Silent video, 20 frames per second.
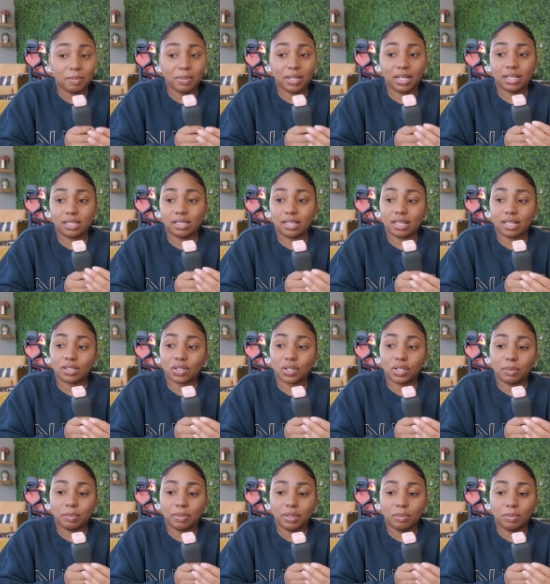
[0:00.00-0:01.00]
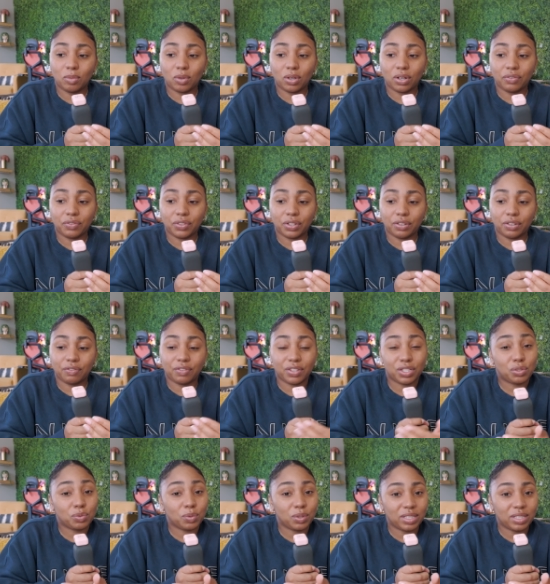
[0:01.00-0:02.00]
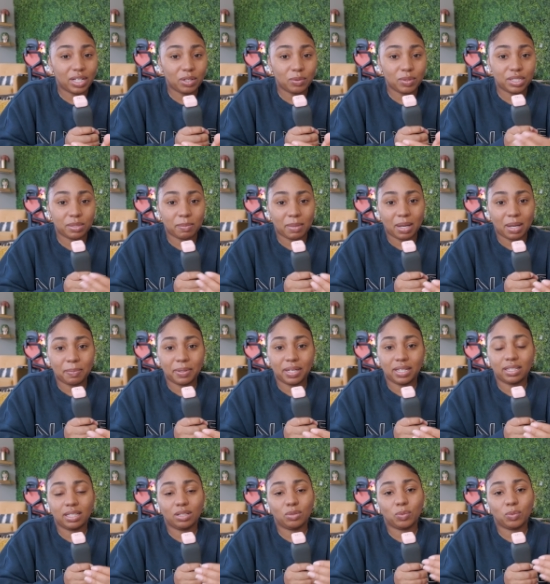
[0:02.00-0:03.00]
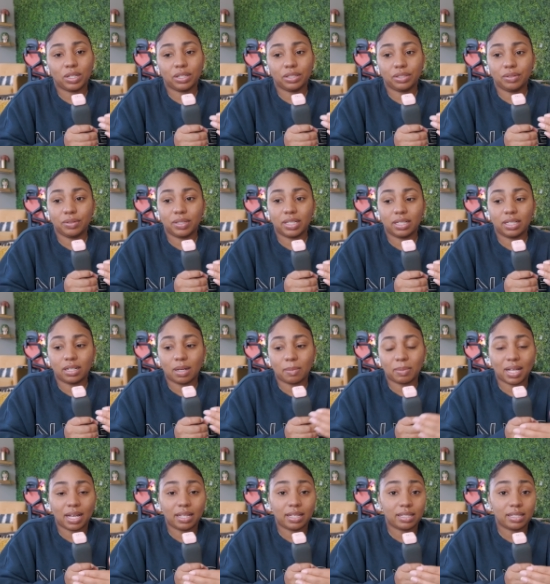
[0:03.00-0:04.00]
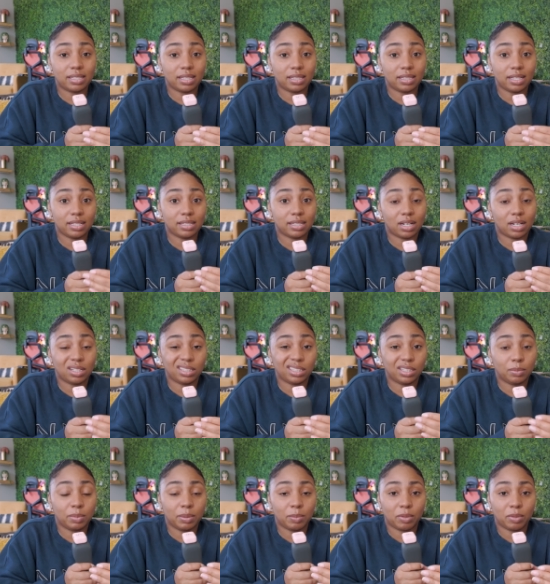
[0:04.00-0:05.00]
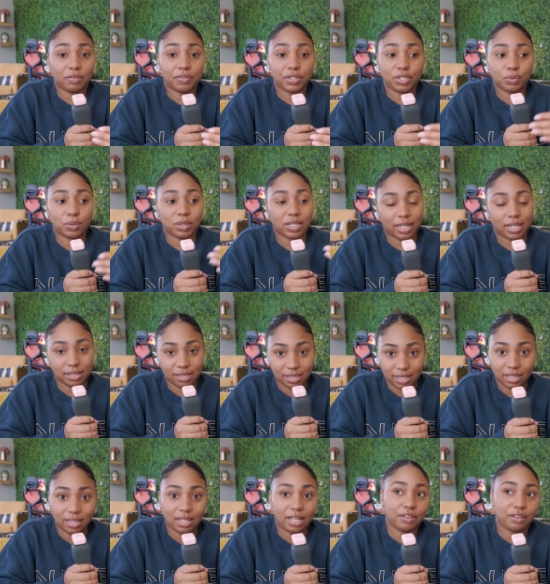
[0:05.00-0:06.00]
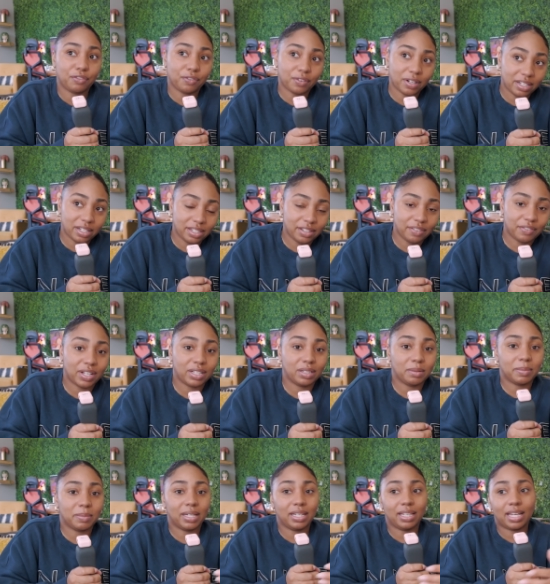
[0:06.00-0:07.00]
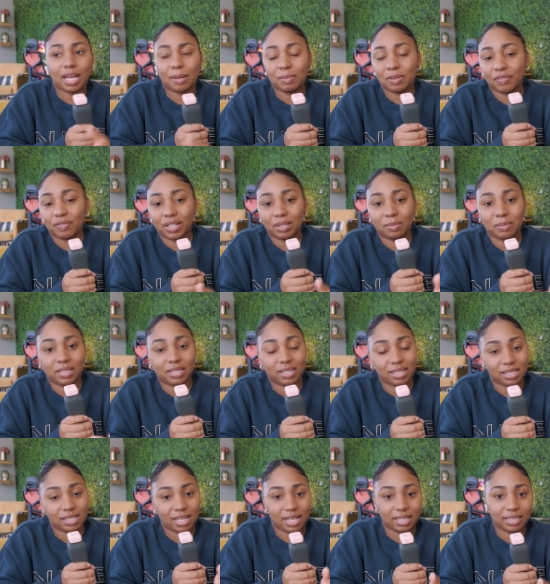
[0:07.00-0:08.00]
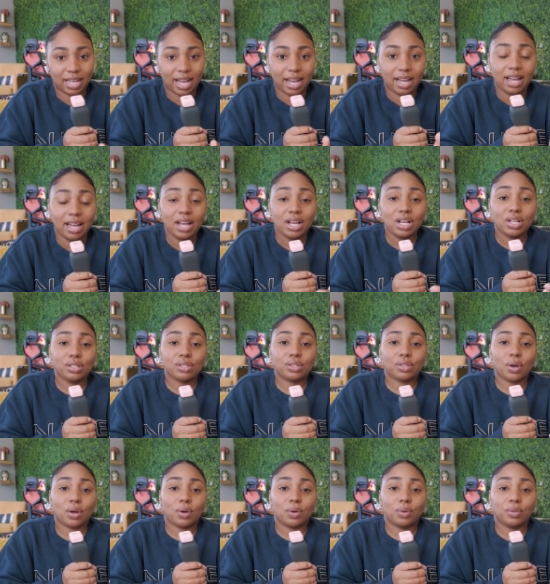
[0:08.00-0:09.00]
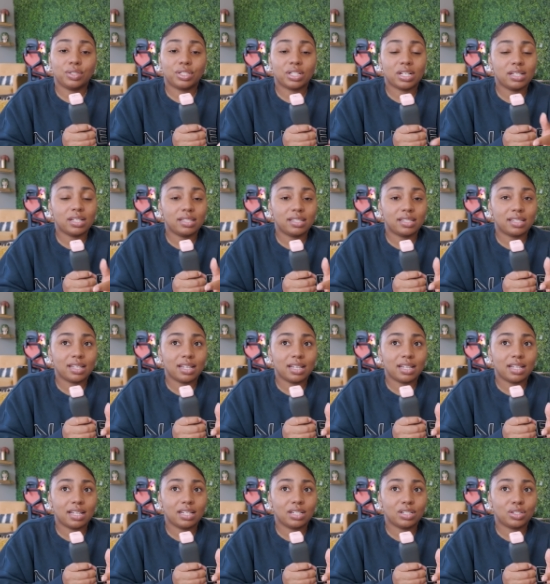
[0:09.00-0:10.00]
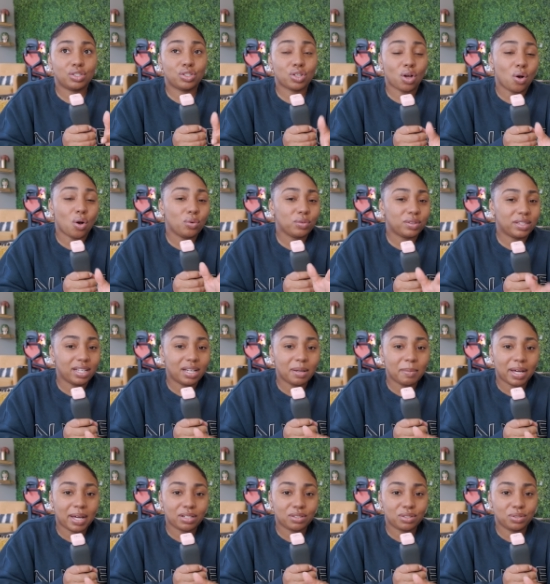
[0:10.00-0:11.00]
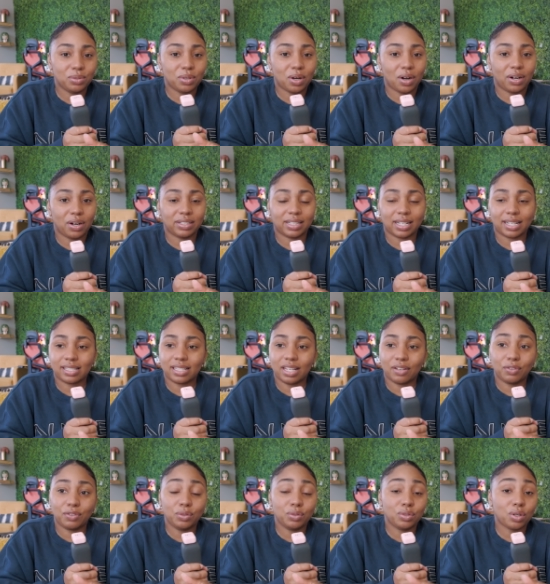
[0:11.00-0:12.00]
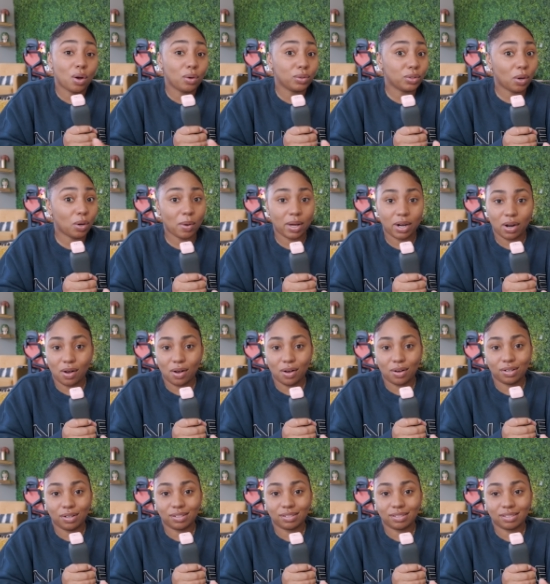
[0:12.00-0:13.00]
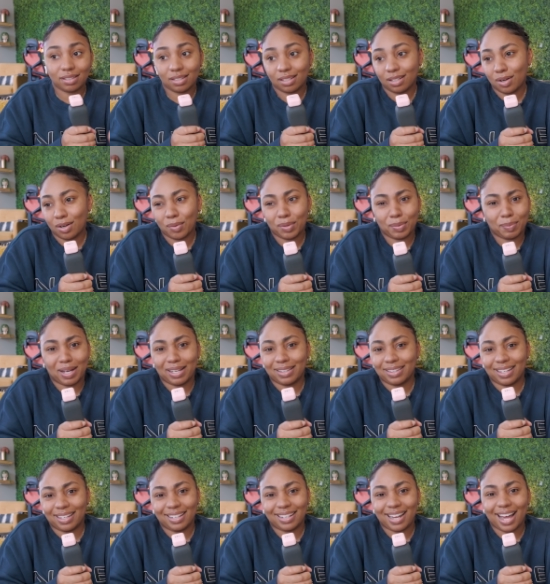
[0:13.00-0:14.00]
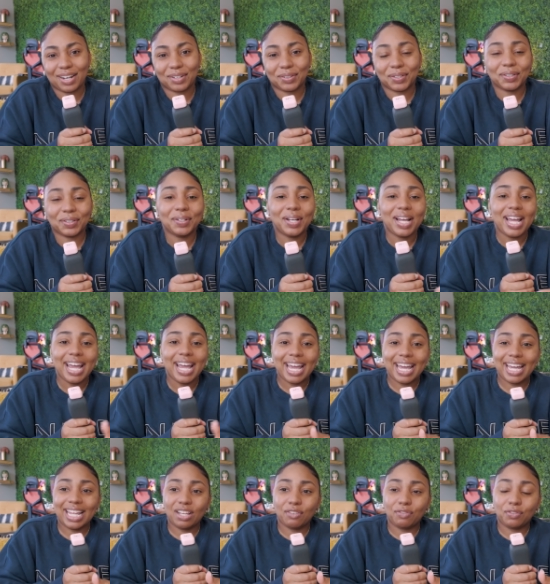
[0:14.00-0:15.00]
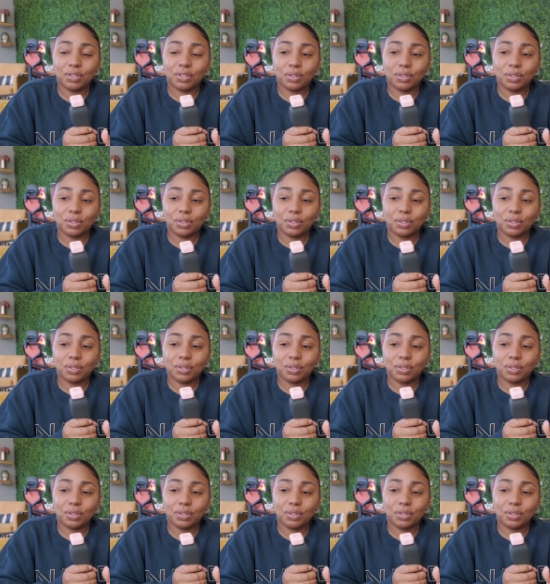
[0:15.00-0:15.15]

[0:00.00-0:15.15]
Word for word: because that's going to be more of your visual language, in my opinion, where you can apply that to things that are a little bit more visual. Like I said, like front end development, game development, things like that. So just don't think about it too hard. Like I said, if you don't know at all, go with Python. I don't know. And if